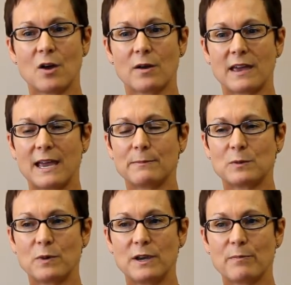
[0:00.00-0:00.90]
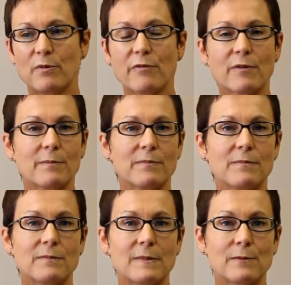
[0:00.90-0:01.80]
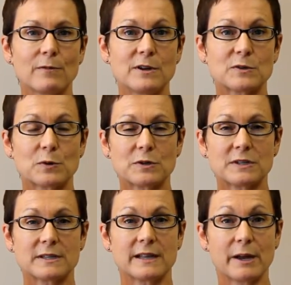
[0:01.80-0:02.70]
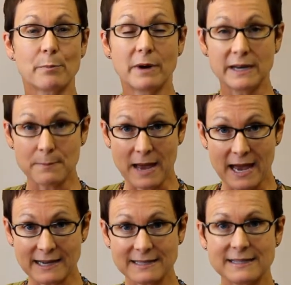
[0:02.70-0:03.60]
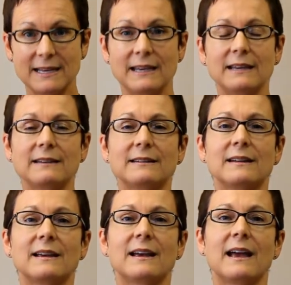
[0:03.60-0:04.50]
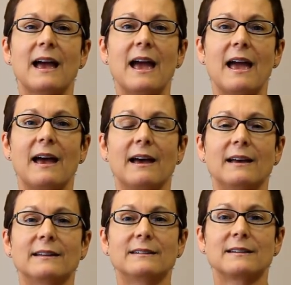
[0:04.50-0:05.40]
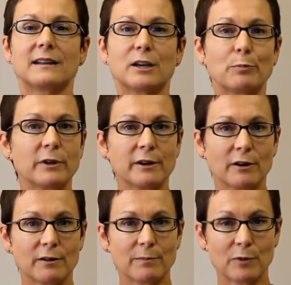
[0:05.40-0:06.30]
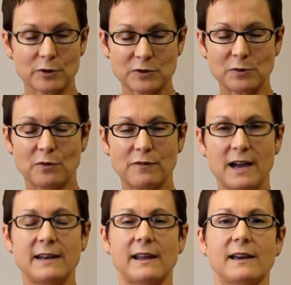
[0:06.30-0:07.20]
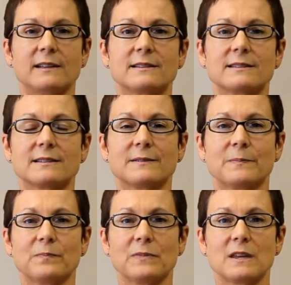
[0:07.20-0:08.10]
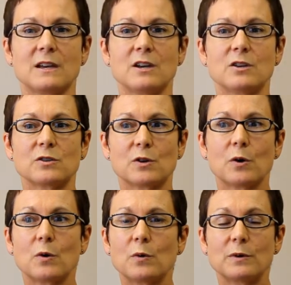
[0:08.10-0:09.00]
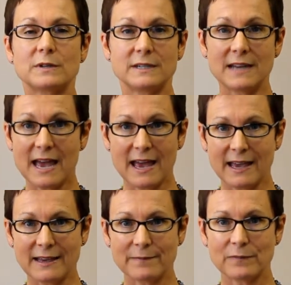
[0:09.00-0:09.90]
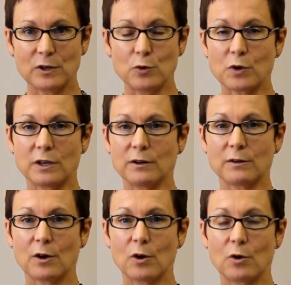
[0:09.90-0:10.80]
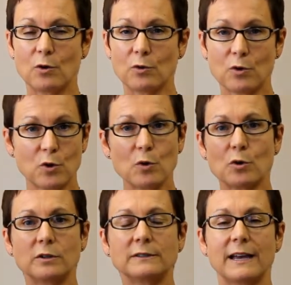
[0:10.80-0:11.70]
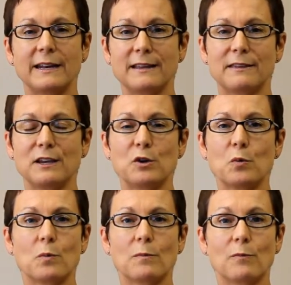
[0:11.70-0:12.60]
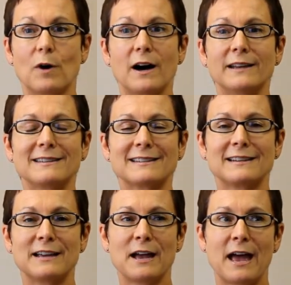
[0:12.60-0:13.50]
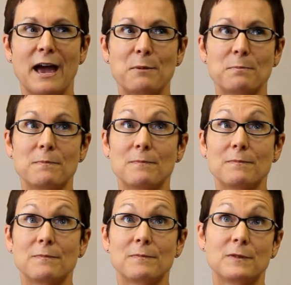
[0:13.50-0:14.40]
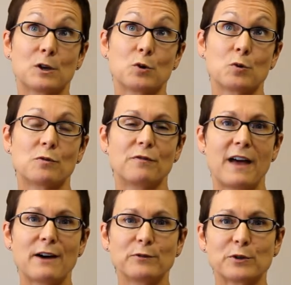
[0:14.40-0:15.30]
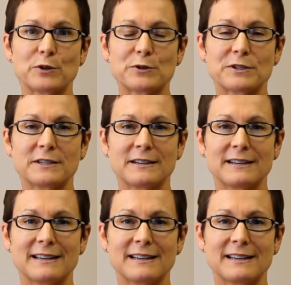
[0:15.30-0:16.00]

came to people from resources like Money Magazine and Kiplinger Personal Finance. So today you can Google anything you want, and the Google founders